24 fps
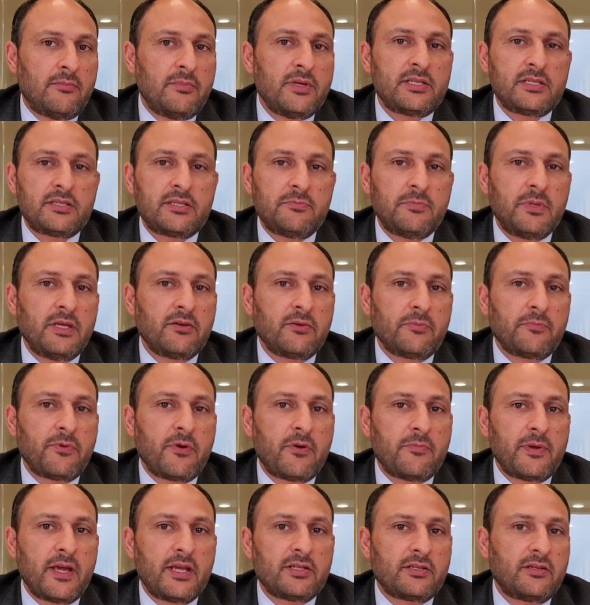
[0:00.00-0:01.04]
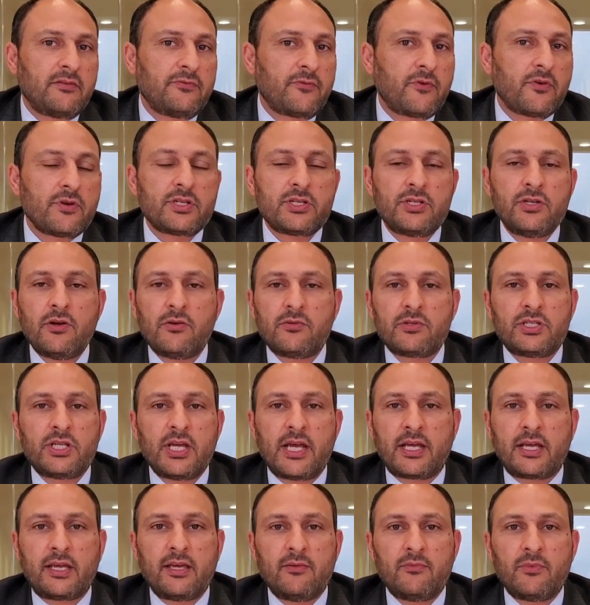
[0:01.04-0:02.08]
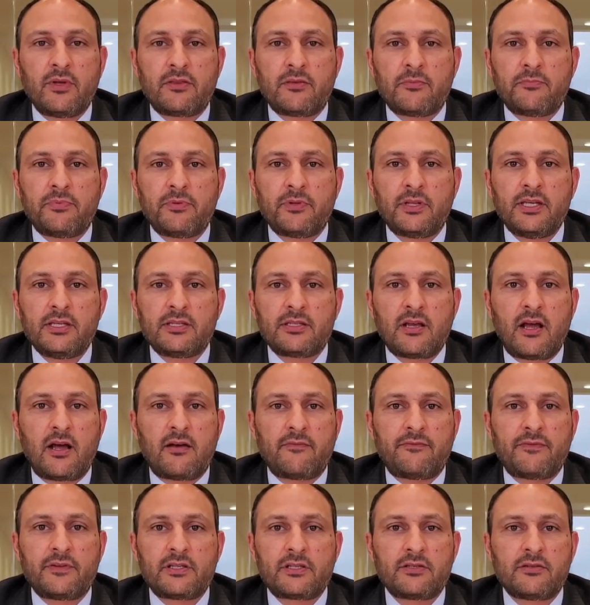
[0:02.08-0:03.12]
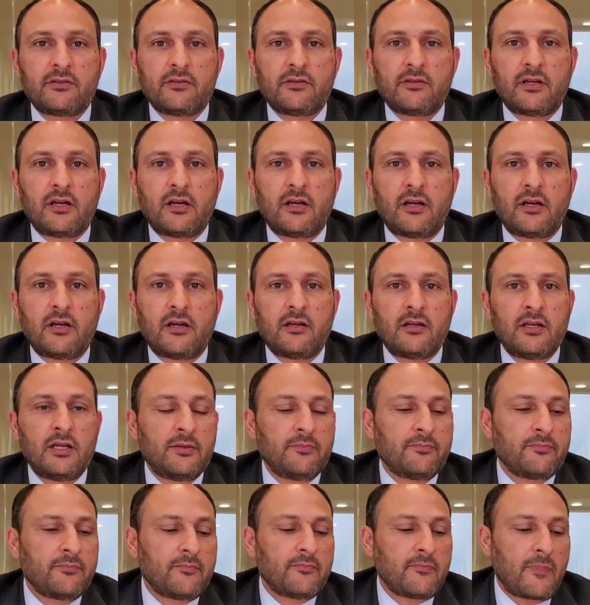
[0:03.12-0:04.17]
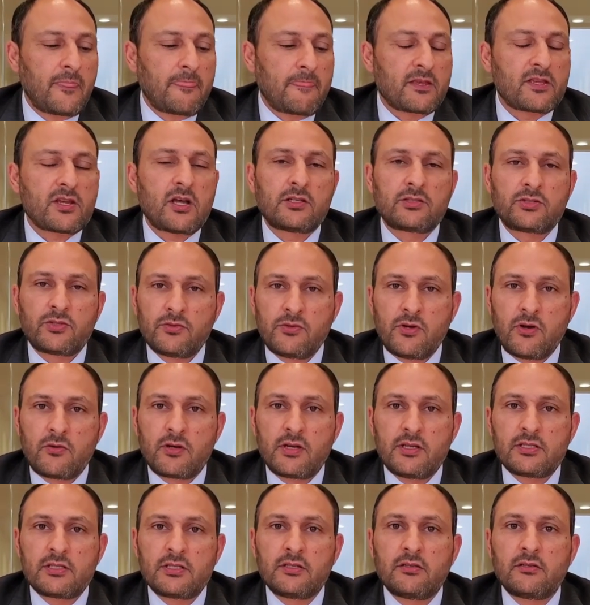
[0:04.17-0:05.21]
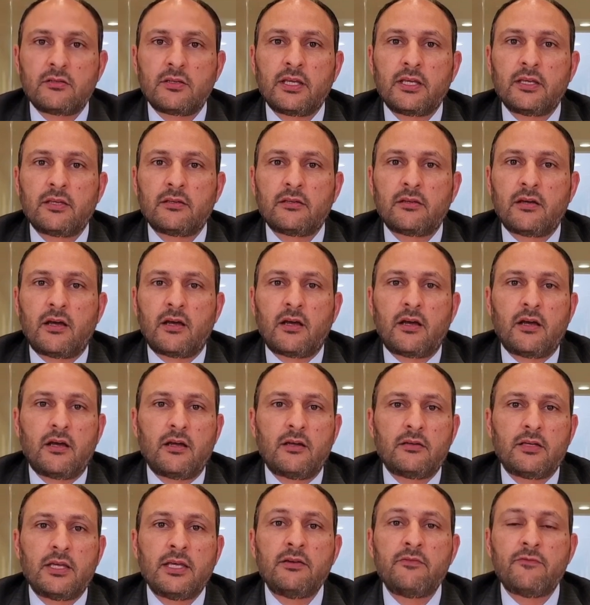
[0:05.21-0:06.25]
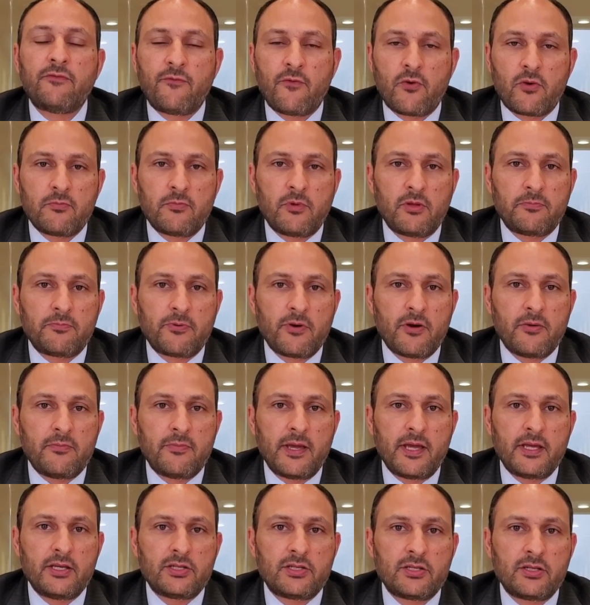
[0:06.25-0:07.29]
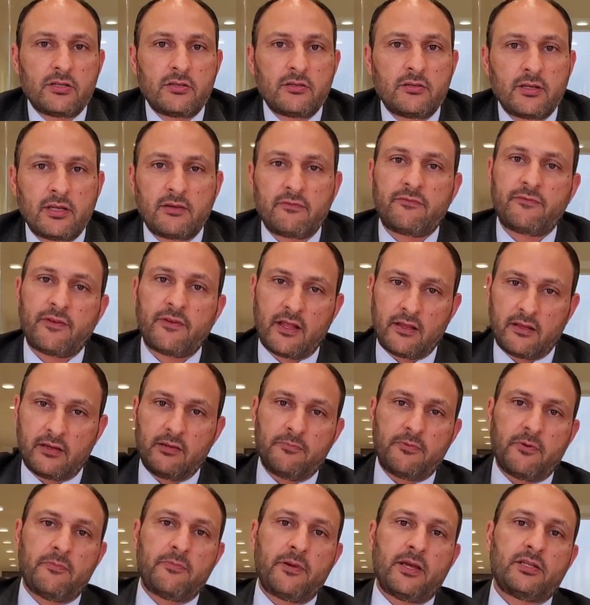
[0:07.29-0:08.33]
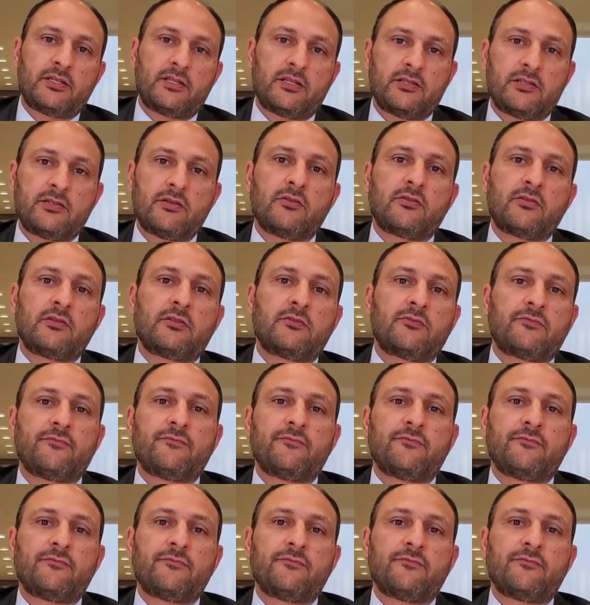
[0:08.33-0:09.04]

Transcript: Misdemeanor probation, of course, you don't check in with a police officer. It's also known as informal probation. Felony probation is known as